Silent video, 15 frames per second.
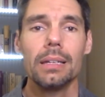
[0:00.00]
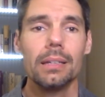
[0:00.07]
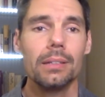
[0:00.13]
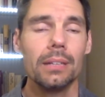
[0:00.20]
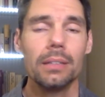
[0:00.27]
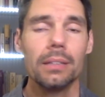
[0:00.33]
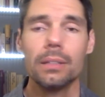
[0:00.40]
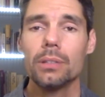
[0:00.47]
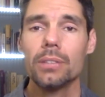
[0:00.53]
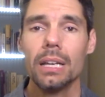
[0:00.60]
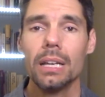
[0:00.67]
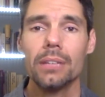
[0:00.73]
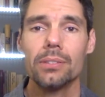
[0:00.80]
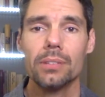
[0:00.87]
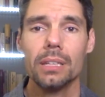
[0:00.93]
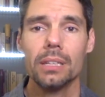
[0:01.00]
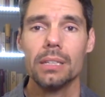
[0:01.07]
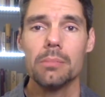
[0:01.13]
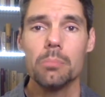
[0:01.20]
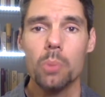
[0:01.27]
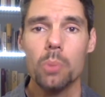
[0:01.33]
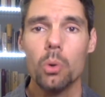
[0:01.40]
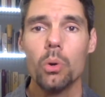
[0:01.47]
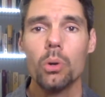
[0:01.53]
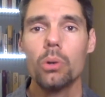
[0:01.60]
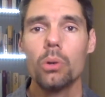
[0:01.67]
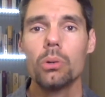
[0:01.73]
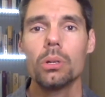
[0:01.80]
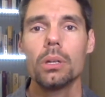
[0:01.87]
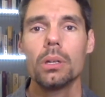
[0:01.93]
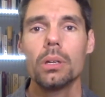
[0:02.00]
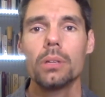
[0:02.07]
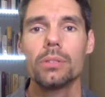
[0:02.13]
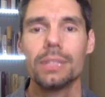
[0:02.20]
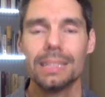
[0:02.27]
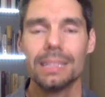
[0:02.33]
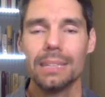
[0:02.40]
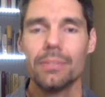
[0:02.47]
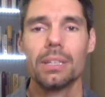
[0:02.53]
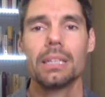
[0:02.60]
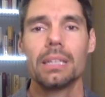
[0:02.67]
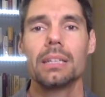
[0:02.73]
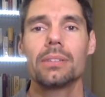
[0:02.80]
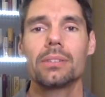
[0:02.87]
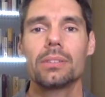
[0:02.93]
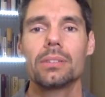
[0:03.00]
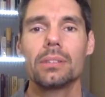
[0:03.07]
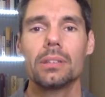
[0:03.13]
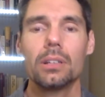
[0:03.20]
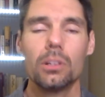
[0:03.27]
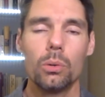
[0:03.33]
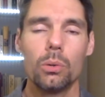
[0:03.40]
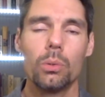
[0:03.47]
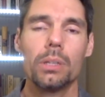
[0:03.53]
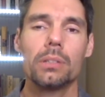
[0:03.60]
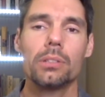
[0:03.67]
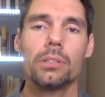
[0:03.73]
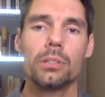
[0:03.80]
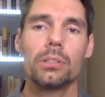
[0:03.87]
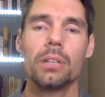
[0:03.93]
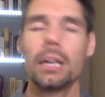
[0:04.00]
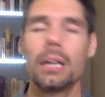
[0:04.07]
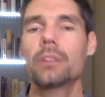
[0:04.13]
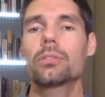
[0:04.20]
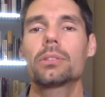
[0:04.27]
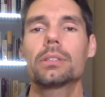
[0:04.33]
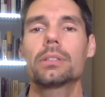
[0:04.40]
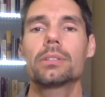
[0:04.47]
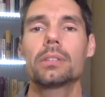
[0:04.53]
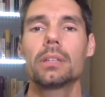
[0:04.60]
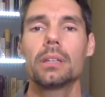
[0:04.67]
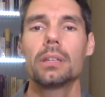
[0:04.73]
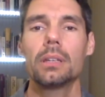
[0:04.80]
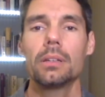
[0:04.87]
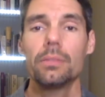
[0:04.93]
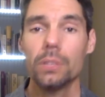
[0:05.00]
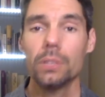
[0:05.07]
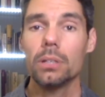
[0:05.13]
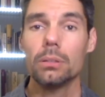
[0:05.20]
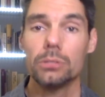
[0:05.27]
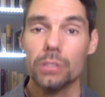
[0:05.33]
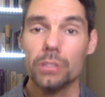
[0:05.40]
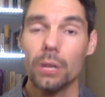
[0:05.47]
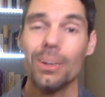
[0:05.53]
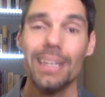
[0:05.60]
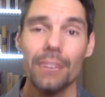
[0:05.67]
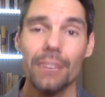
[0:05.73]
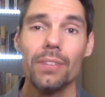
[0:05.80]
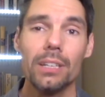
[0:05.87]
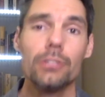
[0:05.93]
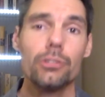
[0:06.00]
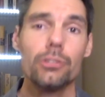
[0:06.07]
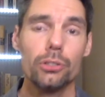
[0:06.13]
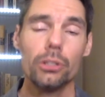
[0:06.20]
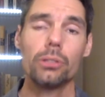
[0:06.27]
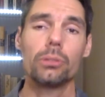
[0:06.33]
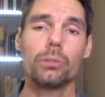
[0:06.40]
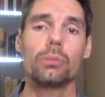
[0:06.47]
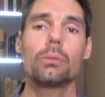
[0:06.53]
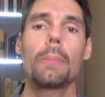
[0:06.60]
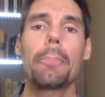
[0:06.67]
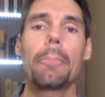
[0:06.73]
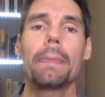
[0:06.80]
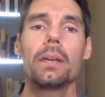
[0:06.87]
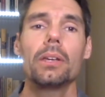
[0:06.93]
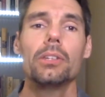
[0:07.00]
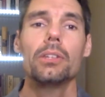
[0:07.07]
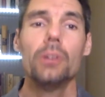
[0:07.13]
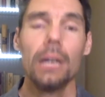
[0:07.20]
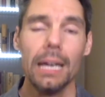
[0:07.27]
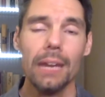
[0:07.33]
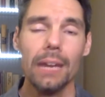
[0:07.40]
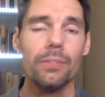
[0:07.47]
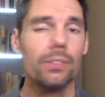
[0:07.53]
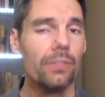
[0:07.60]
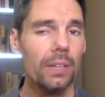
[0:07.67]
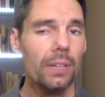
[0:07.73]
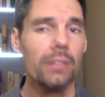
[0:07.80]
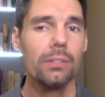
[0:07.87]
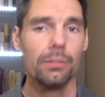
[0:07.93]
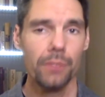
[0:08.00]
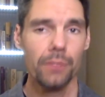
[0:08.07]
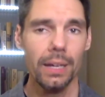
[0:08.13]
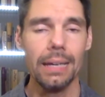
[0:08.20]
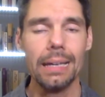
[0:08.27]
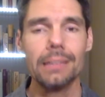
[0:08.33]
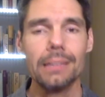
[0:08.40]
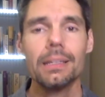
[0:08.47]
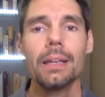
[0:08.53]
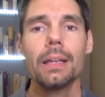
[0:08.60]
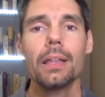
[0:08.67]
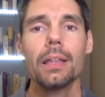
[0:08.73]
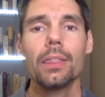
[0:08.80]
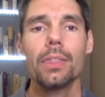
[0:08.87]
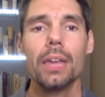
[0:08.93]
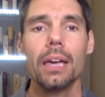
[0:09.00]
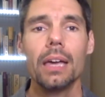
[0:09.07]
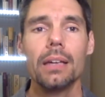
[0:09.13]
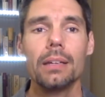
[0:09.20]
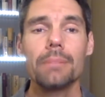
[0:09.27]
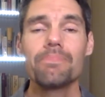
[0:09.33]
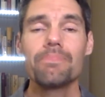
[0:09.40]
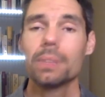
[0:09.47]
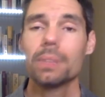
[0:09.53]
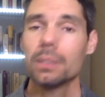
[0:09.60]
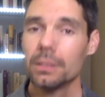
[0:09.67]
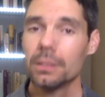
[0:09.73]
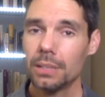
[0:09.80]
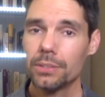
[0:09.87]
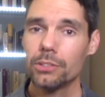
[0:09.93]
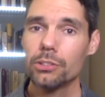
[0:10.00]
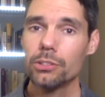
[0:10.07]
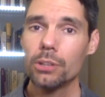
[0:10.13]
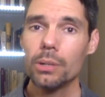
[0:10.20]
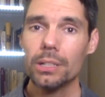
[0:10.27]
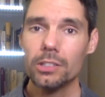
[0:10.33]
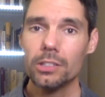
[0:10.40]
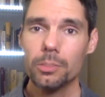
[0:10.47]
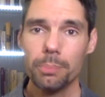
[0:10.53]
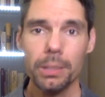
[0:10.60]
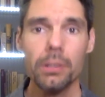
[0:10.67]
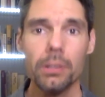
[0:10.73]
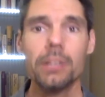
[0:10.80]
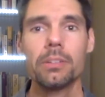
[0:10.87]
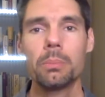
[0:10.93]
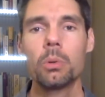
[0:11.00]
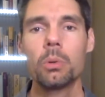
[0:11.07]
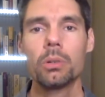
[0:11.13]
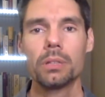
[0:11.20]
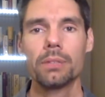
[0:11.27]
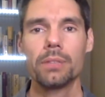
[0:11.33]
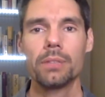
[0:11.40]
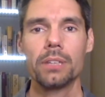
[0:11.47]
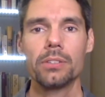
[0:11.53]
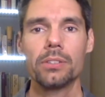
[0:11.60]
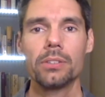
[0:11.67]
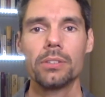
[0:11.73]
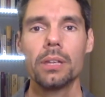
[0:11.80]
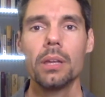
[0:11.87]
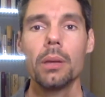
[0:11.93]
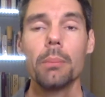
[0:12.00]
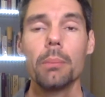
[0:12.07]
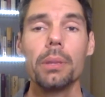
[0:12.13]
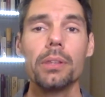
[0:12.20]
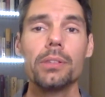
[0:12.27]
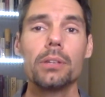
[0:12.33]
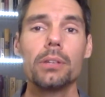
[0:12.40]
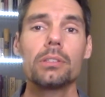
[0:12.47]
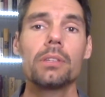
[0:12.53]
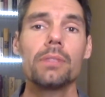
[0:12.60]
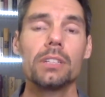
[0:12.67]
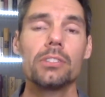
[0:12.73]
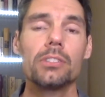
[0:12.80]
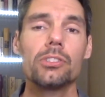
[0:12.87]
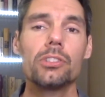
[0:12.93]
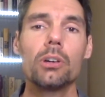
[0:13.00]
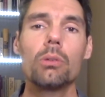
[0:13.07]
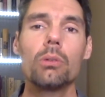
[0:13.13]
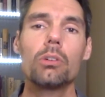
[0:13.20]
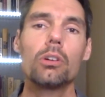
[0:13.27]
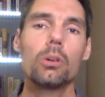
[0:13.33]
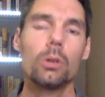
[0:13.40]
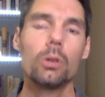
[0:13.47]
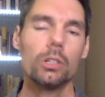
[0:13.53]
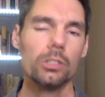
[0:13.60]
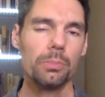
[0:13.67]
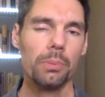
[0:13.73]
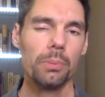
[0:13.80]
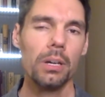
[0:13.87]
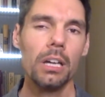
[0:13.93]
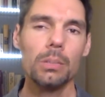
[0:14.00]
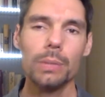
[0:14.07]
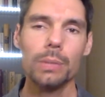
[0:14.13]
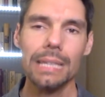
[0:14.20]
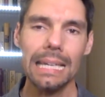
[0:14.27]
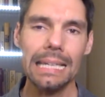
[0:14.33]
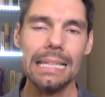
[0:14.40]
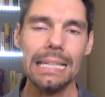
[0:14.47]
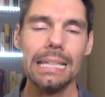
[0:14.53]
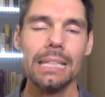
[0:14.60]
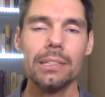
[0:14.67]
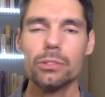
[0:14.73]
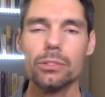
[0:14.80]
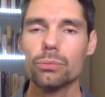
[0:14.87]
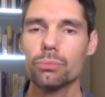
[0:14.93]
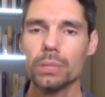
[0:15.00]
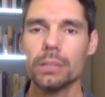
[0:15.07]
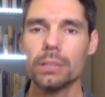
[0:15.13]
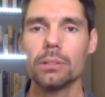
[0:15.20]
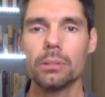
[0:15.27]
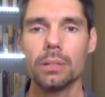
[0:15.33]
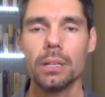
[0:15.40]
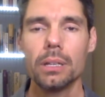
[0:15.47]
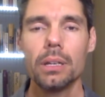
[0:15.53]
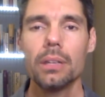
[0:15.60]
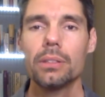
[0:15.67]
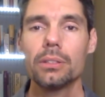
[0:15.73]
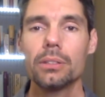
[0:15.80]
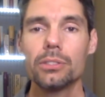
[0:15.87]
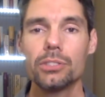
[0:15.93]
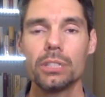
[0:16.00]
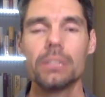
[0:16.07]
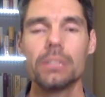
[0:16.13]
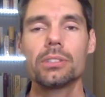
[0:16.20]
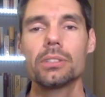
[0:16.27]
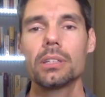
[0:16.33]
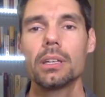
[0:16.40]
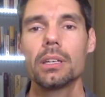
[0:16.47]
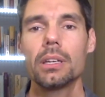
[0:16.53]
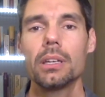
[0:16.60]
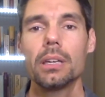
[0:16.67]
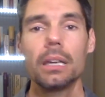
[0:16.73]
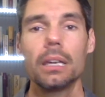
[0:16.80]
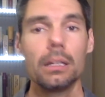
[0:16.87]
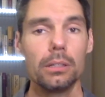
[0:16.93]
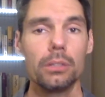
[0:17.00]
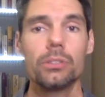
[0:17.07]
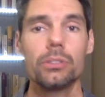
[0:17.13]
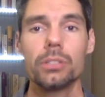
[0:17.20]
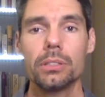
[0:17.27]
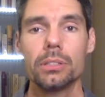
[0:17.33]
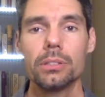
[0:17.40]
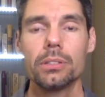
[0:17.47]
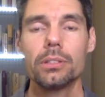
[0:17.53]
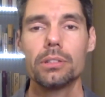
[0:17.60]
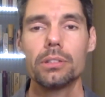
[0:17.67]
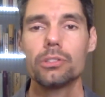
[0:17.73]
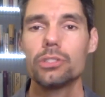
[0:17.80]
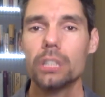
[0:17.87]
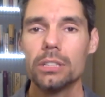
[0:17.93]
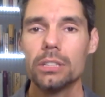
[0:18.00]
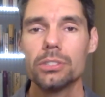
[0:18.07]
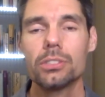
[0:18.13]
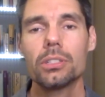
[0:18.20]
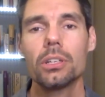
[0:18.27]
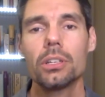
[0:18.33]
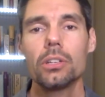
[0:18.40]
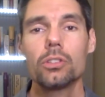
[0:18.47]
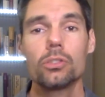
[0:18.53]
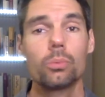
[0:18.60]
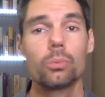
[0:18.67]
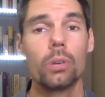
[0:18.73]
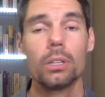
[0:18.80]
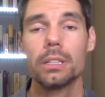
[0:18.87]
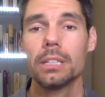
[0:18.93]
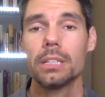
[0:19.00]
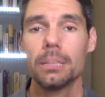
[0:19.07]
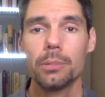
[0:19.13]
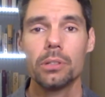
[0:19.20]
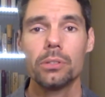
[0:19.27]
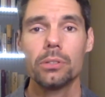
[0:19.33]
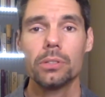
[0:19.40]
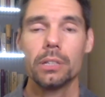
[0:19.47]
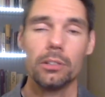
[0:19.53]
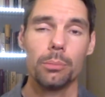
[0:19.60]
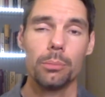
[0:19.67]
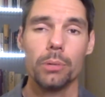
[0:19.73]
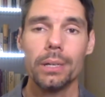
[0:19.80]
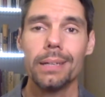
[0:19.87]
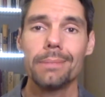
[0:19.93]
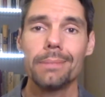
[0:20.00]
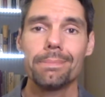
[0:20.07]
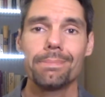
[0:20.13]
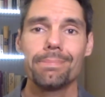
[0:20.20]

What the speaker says: None of those has any moral significance according to the naturalist view. So if it is true, you have to face the fact that not that you don't experience moral convictions, but that those convictions don't correspond with anything that's real. They're just illusions. They're just swirling chemicals in your brain.